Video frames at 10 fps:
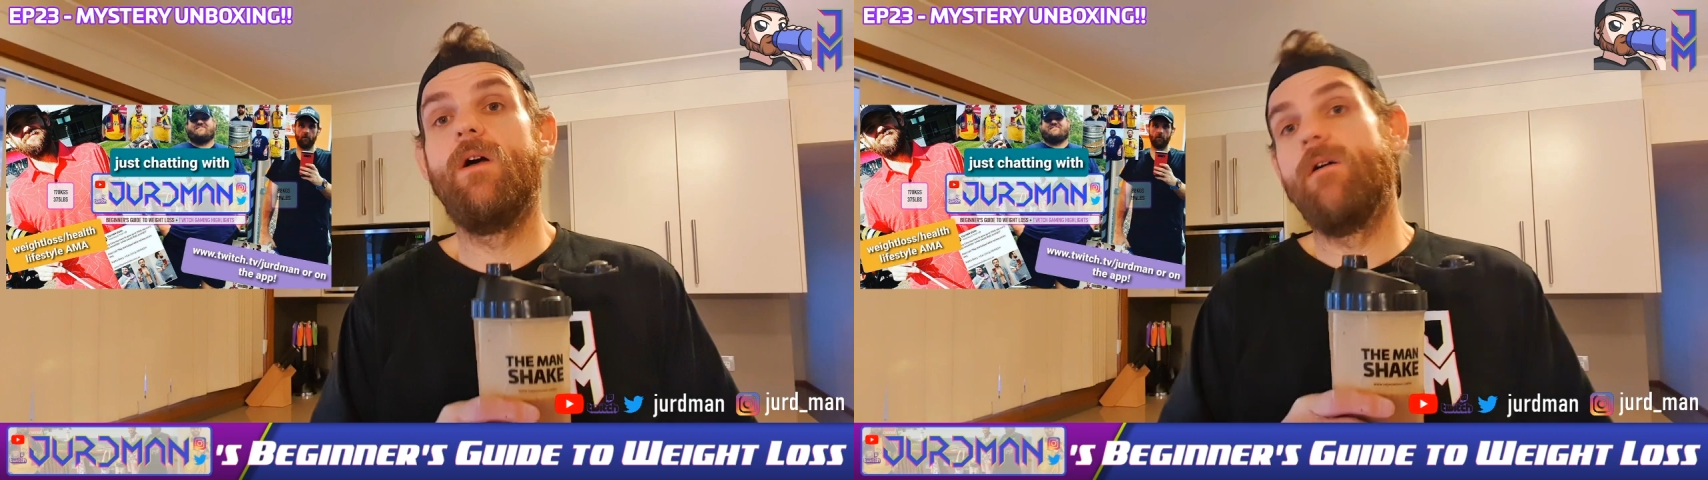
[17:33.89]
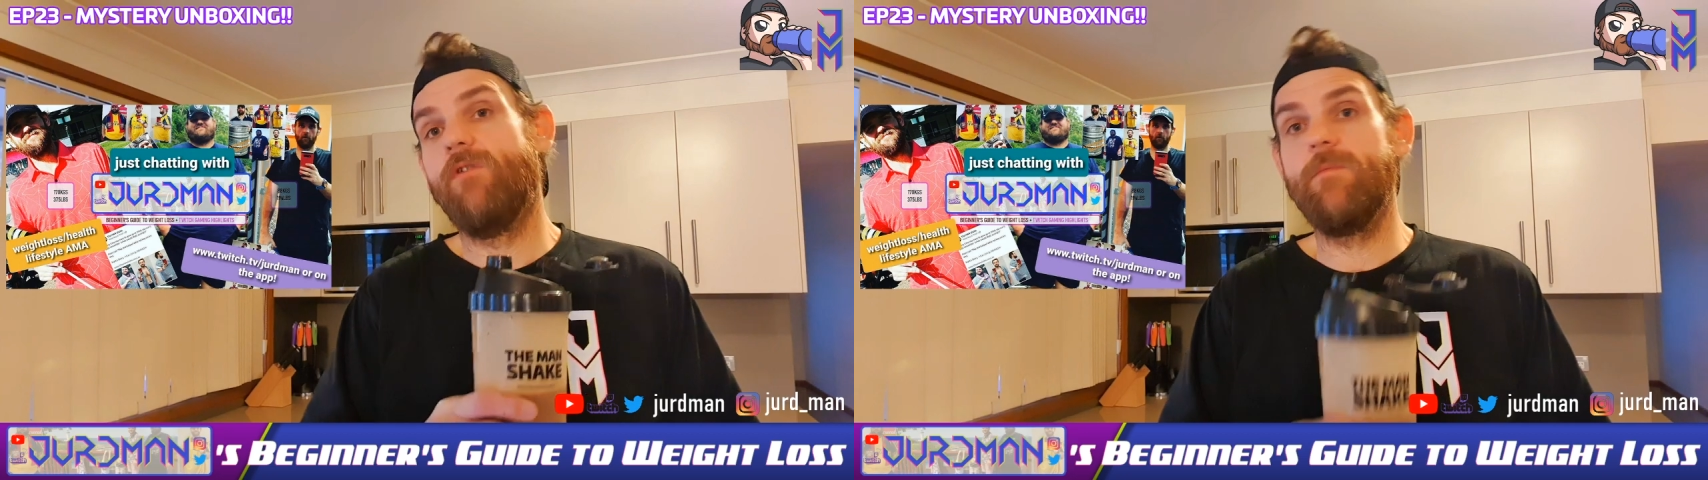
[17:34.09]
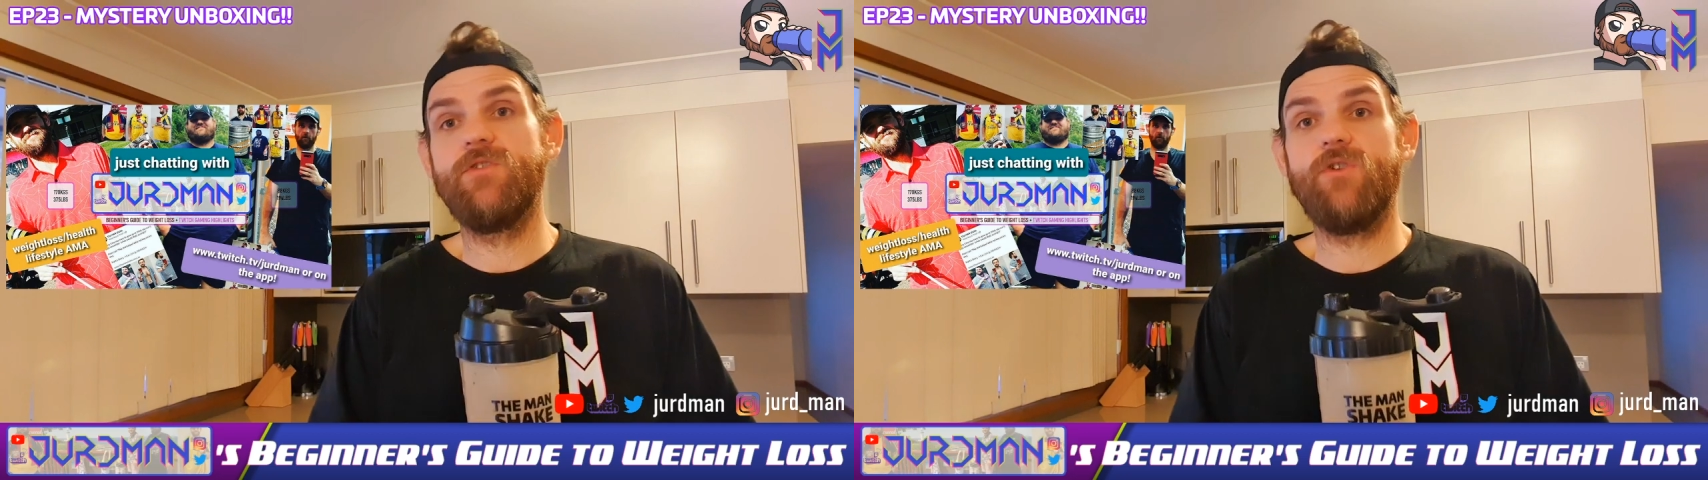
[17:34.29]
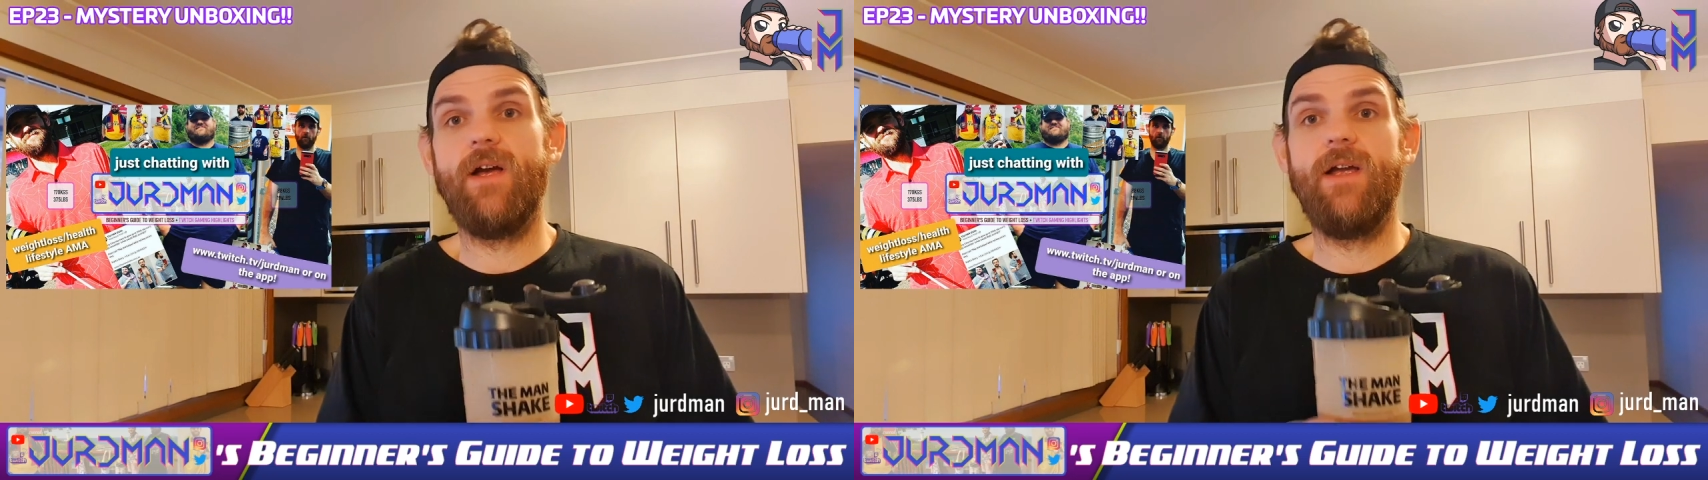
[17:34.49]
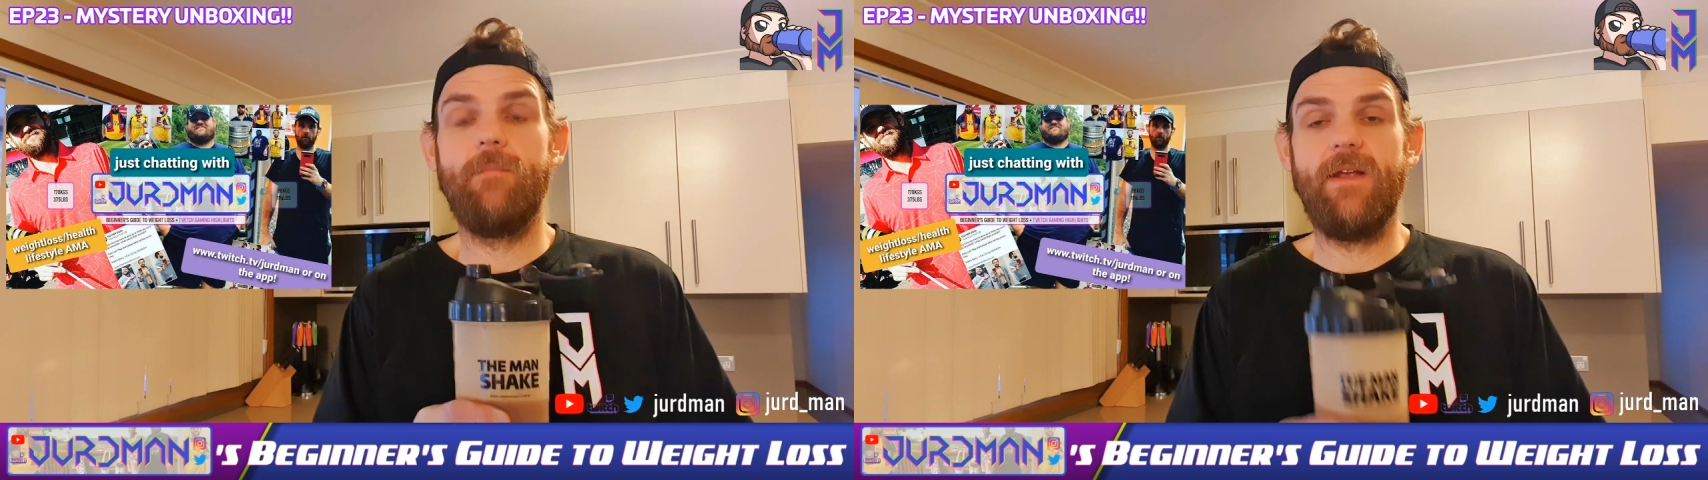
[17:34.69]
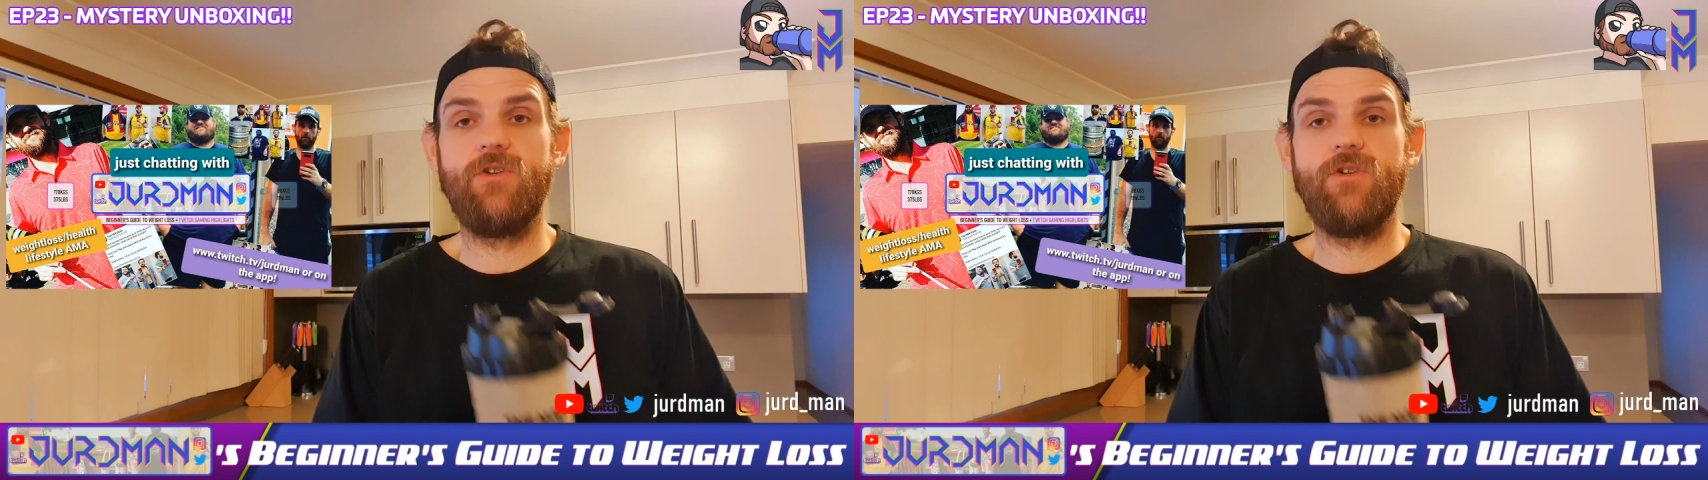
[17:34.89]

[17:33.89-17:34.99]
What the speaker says: from Australia, man